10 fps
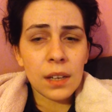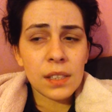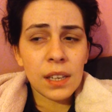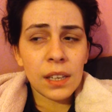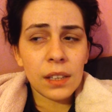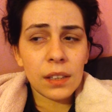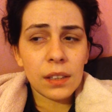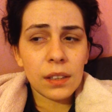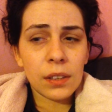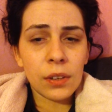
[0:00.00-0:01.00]
I take,
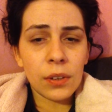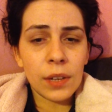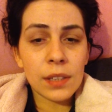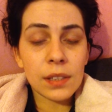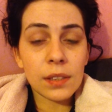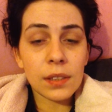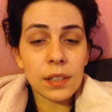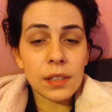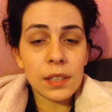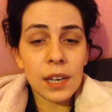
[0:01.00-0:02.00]

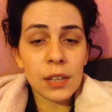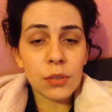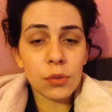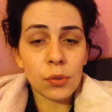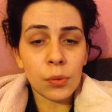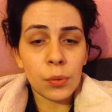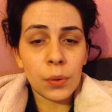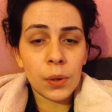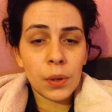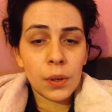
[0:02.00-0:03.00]
that's a natural
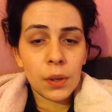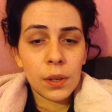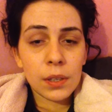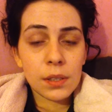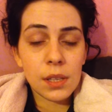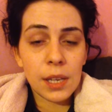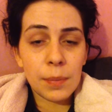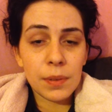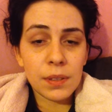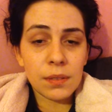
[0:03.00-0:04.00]

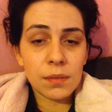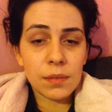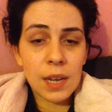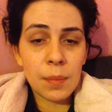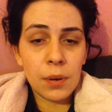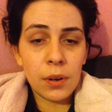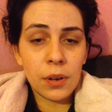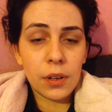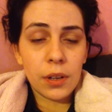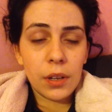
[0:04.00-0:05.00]
sleeping
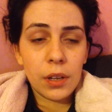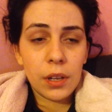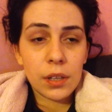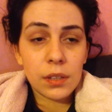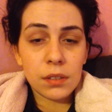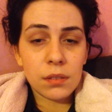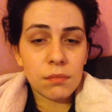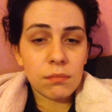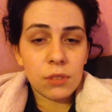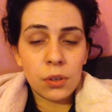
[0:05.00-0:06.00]
tablet.
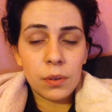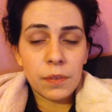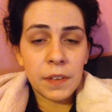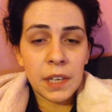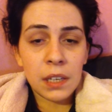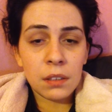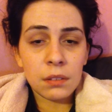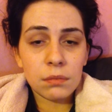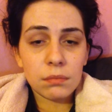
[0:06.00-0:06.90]
Doesn't do a thing.